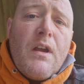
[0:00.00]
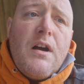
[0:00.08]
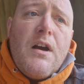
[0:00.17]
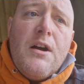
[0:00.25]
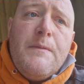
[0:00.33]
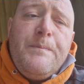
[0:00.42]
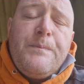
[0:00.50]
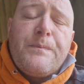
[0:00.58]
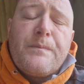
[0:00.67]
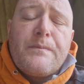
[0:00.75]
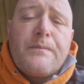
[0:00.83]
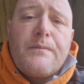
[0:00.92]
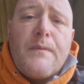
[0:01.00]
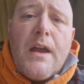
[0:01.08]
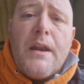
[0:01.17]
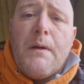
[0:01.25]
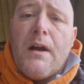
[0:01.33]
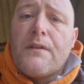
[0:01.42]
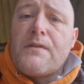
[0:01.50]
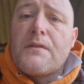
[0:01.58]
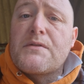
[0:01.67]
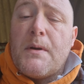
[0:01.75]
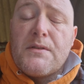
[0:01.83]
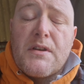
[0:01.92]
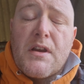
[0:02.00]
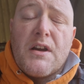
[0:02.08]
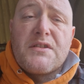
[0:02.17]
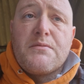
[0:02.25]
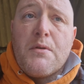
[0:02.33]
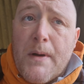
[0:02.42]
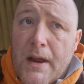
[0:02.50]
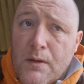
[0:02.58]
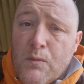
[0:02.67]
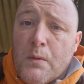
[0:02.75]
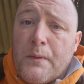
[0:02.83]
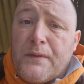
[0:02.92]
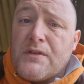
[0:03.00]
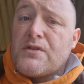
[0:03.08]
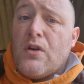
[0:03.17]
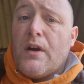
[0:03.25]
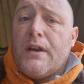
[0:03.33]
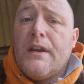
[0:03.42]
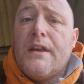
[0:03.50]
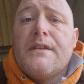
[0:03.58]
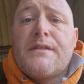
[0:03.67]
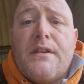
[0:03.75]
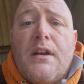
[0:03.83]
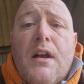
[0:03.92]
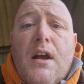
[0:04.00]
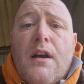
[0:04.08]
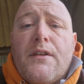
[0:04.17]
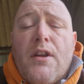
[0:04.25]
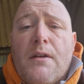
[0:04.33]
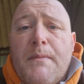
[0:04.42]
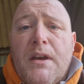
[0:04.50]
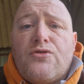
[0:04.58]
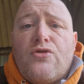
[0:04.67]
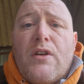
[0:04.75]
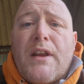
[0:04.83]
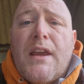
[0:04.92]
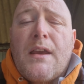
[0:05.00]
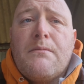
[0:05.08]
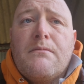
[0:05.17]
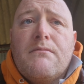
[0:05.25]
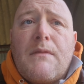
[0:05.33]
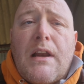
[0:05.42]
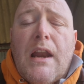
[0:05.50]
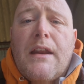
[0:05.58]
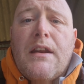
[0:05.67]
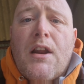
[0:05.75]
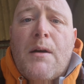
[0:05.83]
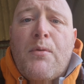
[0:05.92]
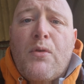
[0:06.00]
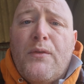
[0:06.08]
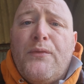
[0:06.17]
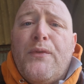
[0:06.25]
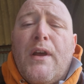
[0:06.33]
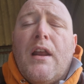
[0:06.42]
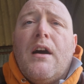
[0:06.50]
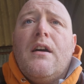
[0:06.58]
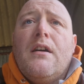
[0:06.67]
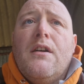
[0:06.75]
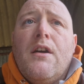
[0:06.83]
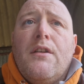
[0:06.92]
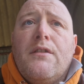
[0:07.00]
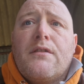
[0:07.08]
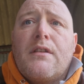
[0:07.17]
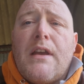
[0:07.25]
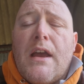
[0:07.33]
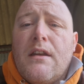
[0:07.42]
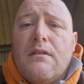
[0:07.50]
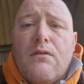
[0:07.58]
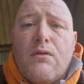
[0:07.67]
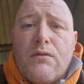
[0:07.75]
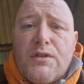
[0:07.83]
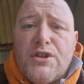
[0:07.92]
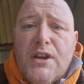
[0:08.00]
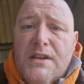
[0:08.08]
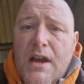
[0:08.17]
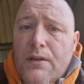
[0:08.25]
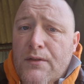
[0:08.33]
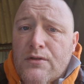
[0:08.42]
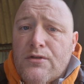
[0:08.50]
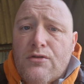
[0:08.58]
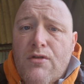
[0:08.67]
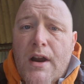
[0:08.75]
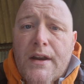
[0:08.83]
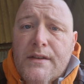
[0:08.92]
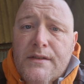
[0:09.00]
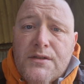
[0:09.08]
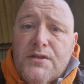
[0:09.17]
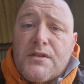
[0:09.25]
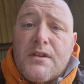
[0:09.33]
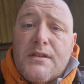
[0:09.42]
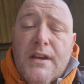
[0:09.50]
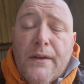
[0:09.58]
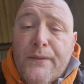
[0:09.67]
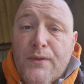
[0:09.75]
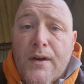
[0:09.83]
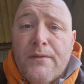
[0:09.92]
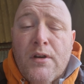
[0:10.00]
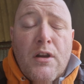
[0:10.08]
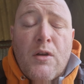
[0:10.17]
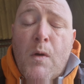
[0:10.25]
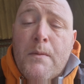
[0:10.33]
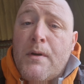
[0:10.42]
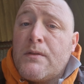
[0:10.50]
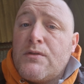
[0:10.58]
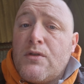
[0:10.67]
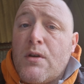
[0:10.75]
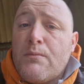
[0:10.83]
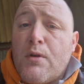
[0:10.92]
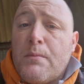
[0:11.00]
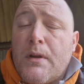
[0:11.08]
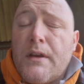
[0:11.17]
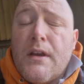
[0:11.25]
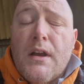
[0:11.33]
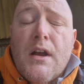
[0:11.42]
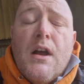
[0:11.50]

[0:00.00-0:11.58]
Anyway, I've spoke to the customer about it, and what we've decided is, you know, me trying to keep cleaning up all the filler and getting all the shit out of the nooks and crannies is just going to take forever, and I won't be able to do it properly.